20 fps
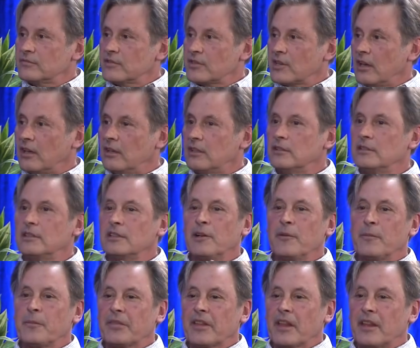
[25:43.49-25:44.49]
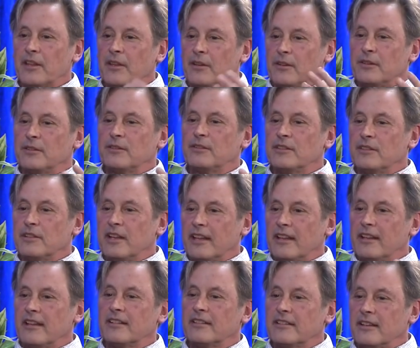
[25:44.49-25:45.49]
So, mm. you know,
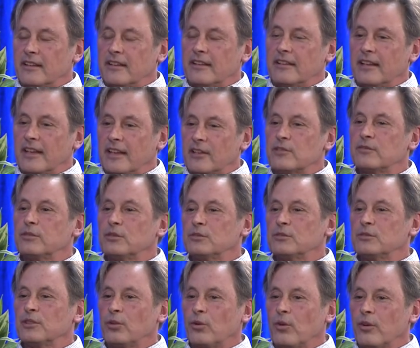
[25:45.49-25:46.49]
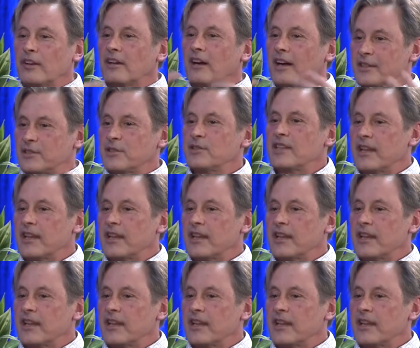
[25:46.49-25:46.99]
it, it, interval organizes